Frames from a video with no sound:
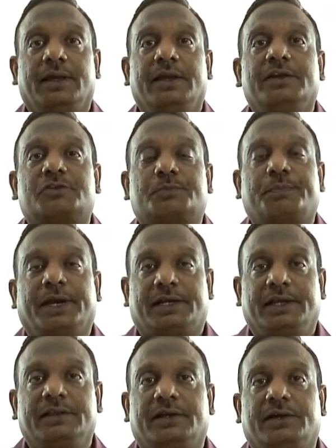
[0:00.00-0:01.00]

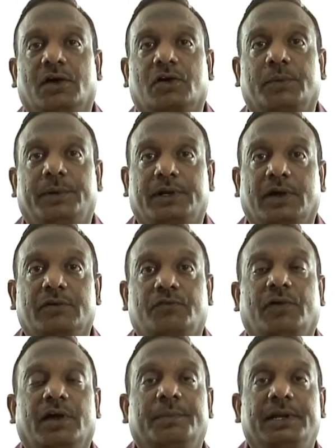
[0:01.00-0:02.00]
inspecting the document or
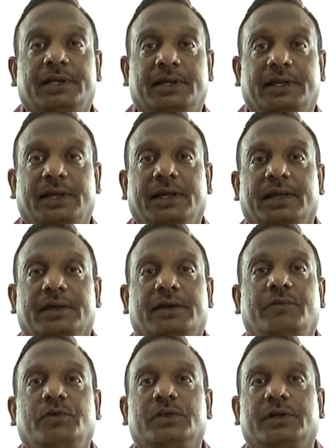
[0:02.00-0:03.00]
formally
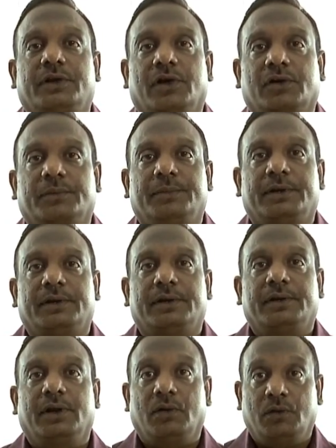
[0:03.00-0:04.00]
reviewing the document.
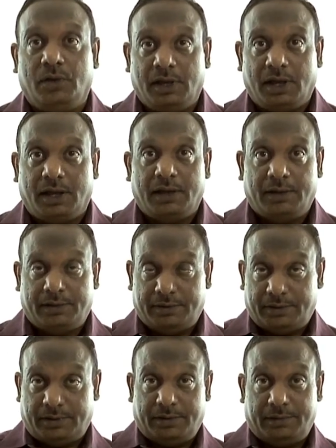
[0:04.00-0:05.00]
Now,
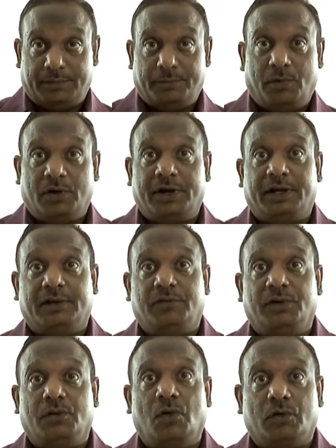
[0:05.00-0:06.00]
moderator
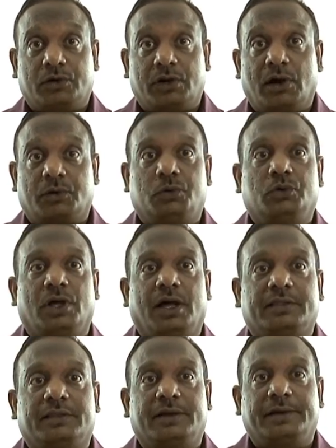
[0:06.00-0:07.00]
will go talk to the
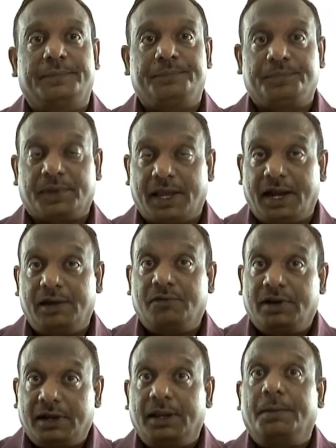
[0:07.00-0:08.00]
author and
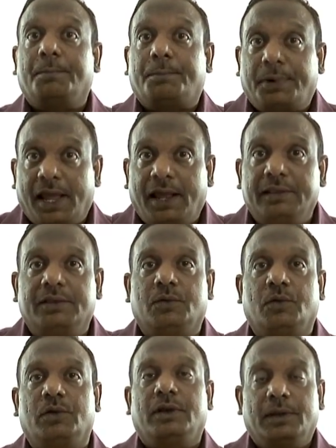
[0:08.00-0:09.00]
will plan the
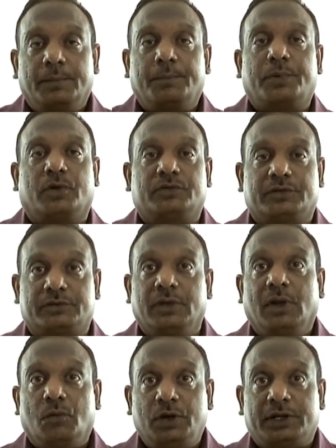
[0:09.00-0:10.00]
whole process.
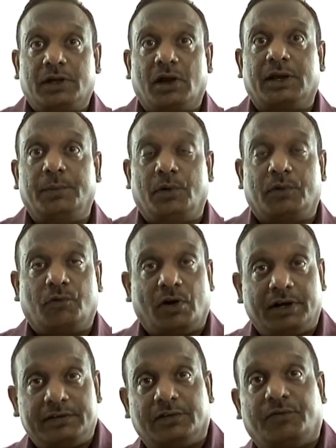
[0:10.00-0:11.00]
We'll talk about
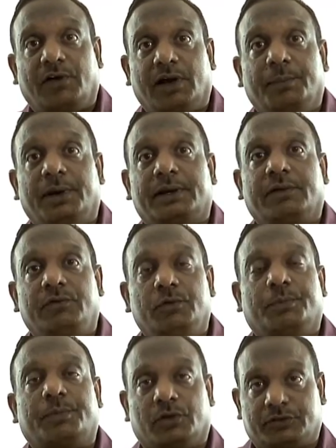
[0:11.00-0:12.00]
what is the formal review
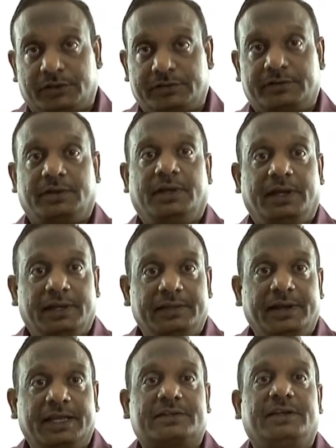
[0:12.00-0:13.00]
process in the
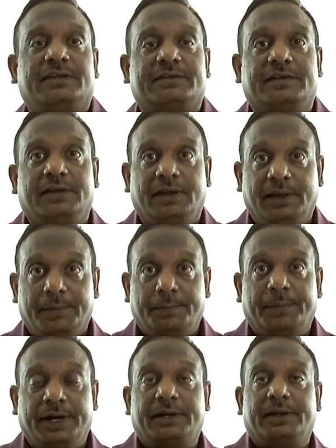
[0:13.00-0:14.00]
next lesson,
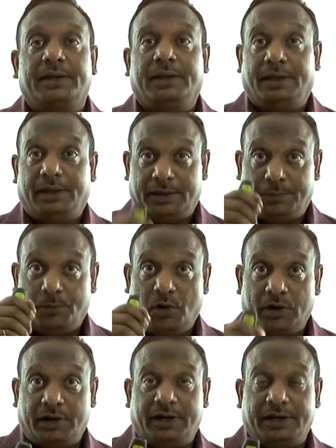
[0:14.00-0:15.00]
but
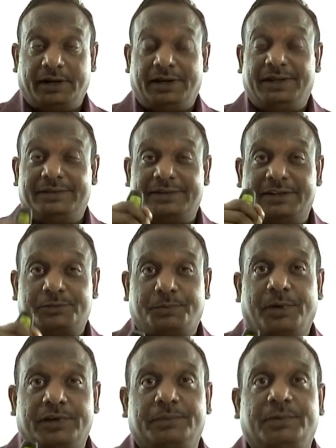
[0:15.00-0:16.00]
moderator is
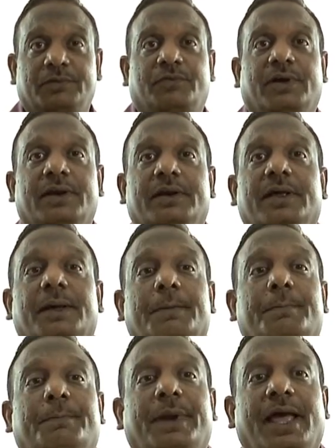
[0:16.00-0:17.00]
responsible for
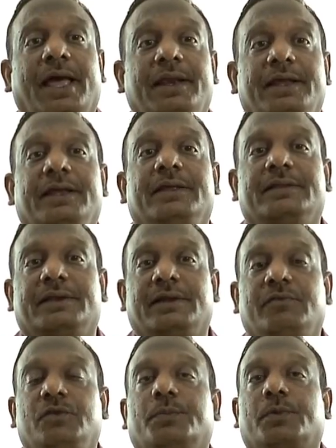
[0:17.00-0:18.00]
planning the
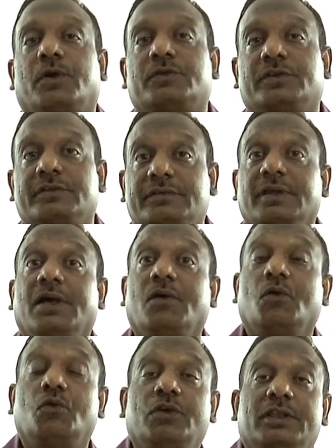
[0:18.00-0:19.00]
review process
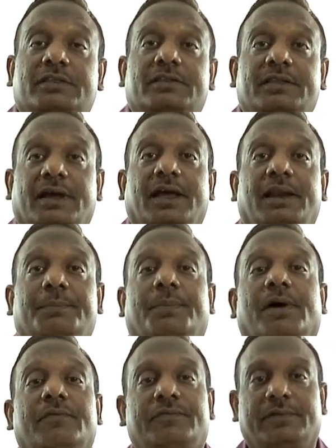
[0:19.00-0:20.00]
with the help
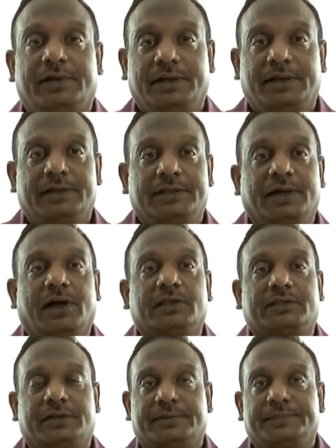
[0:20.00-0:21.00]
of the
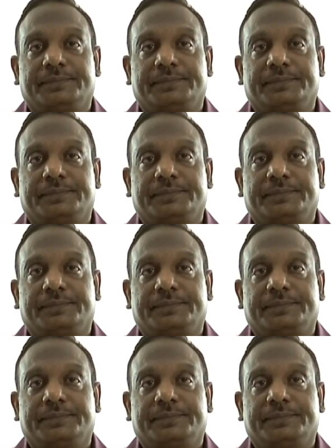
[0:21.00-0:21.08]
author.